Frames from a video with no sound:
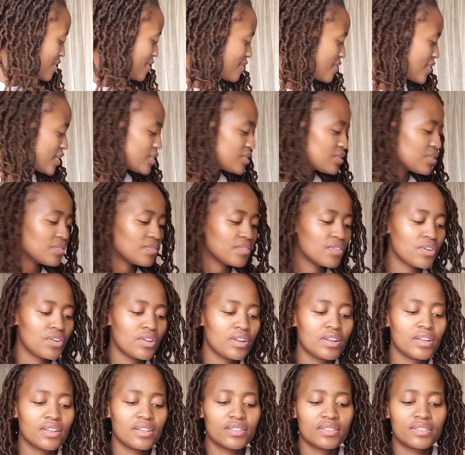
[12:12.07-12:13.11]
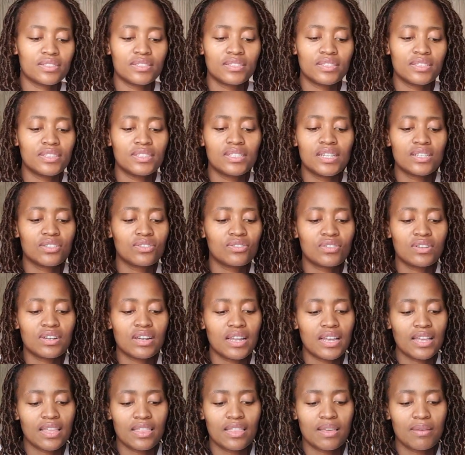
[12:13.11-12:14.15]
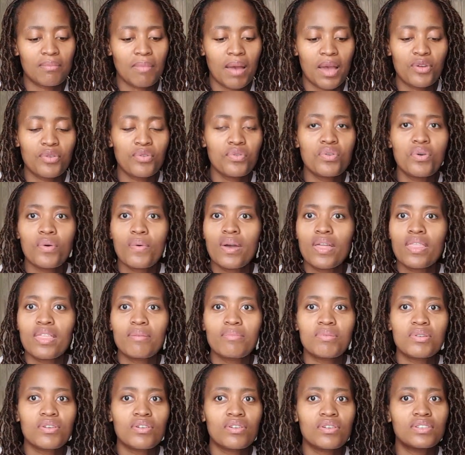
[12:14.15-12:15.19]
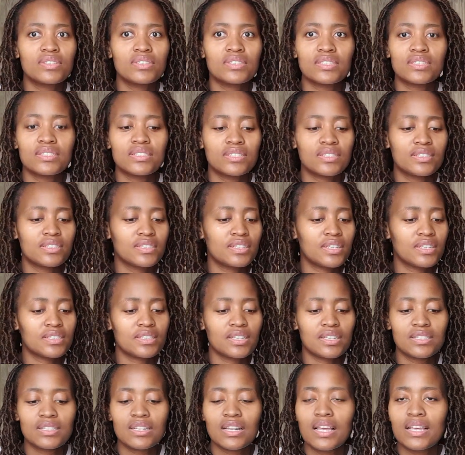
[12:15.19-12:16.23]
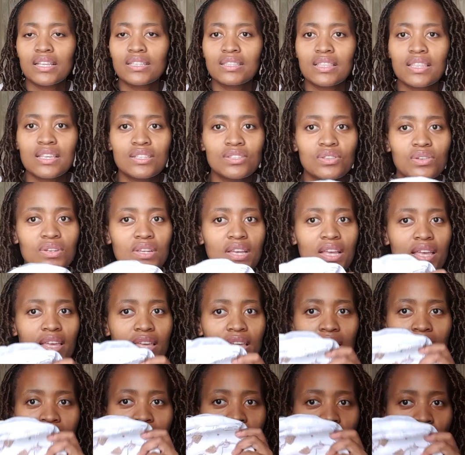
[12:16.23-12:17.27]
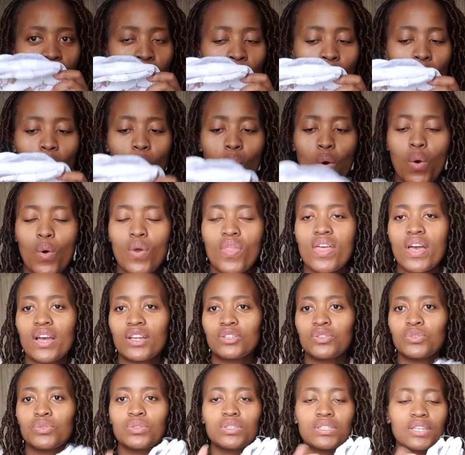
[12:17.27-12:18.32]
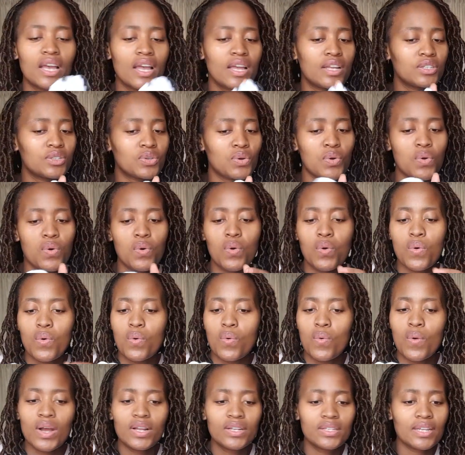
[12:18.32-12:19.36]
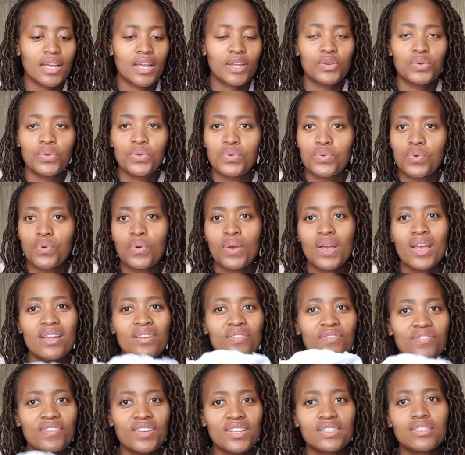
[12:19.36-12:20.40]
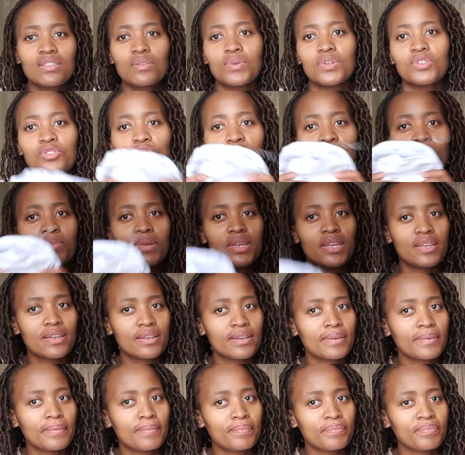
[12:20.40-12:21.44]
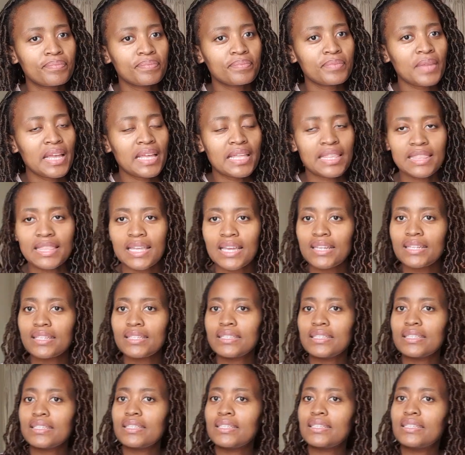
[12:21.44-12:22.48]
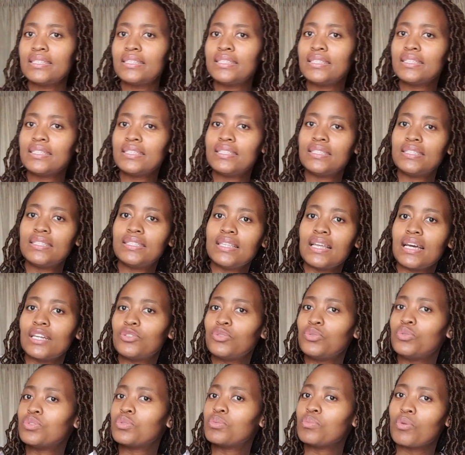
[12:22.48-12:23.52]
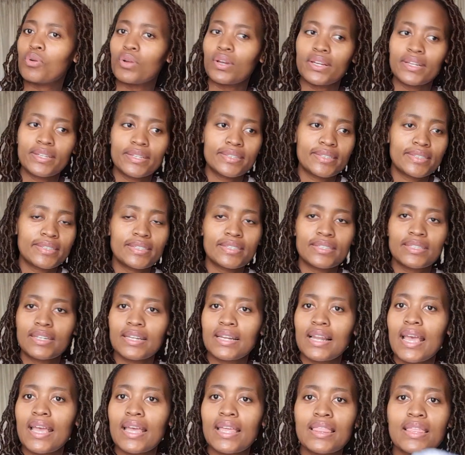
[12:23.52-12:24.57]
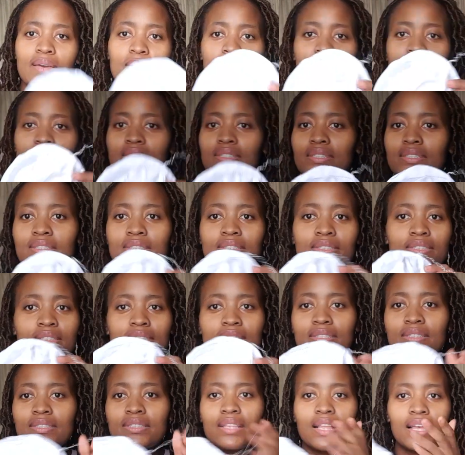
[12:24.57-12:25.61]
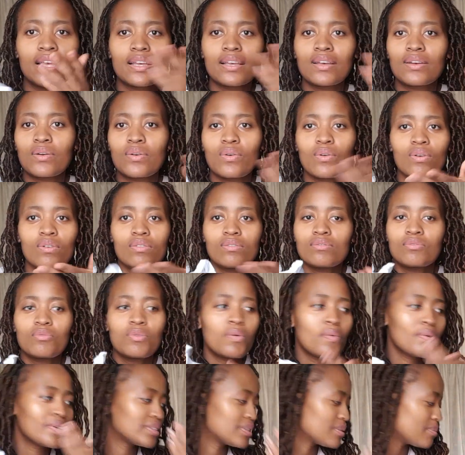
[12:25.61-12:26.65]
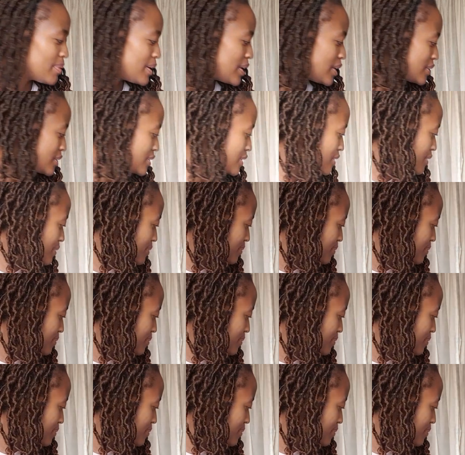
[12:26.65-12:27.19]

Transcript: First of all, she does not like them. I don't know whether because she just doesn't like things on her head, or they are too tight, or what. I don't know. At first they were too big, then jiggy jiggy, they're too small. Like there was, it's like, where was the balance?